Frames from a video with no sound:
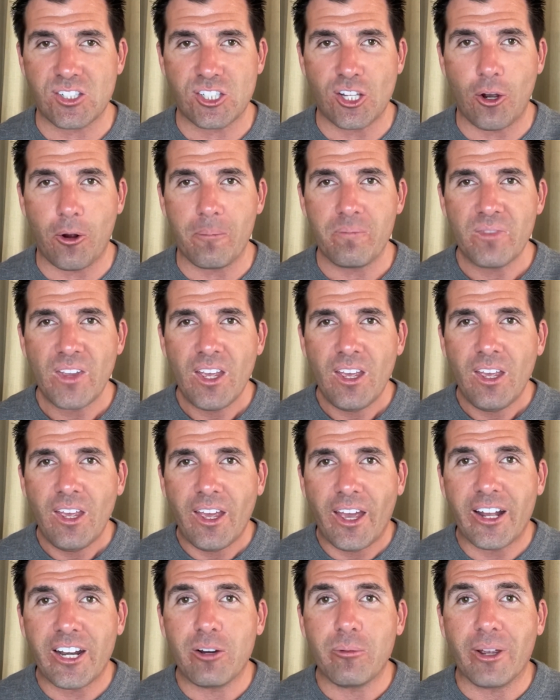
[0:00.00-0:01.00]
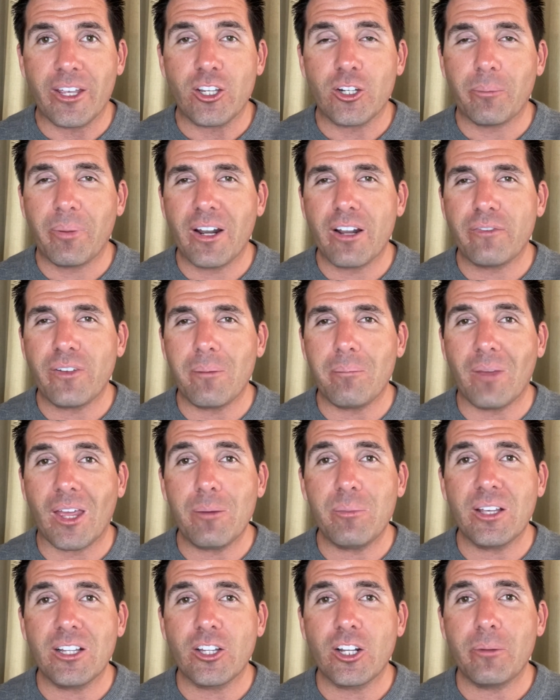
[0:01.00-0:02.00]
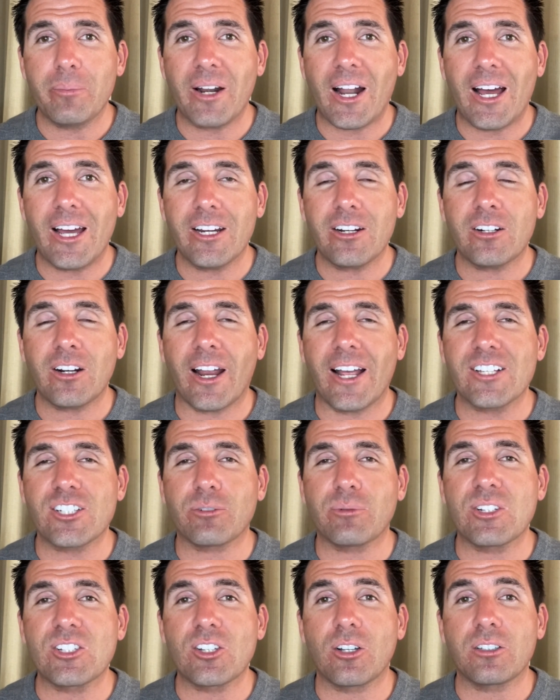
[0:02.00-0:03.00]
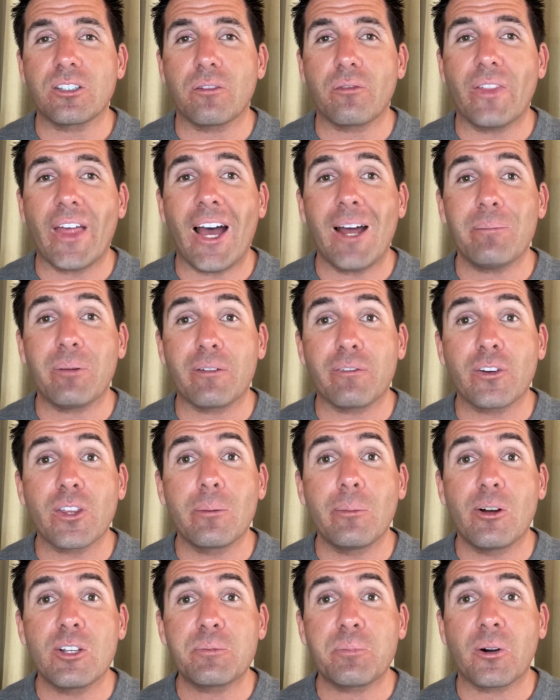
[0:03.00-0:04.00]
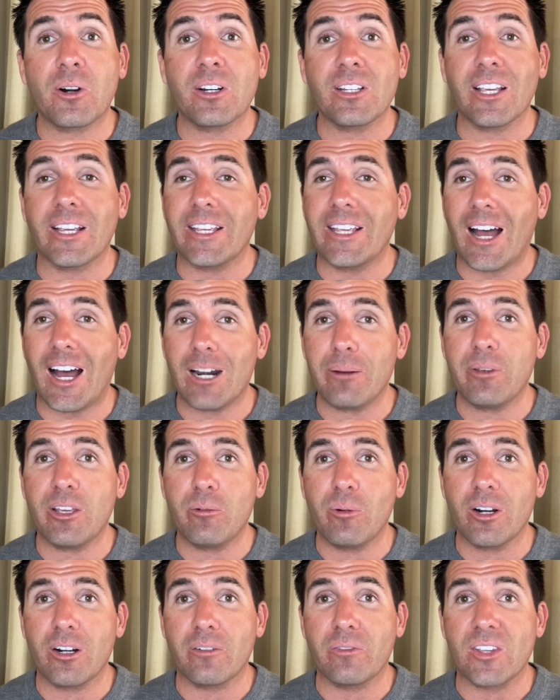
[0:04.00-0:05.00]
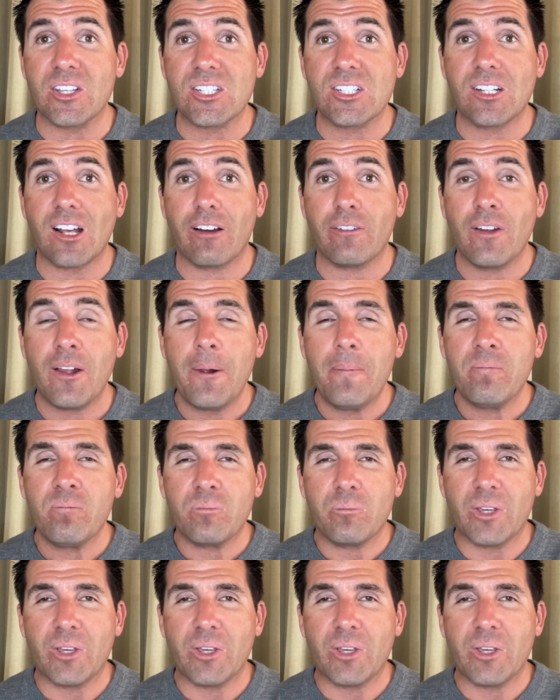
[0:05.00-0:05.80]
So anyway, your benefit may be a little bit higher as a result of that, but for the most part, you got to be aware of this stuff,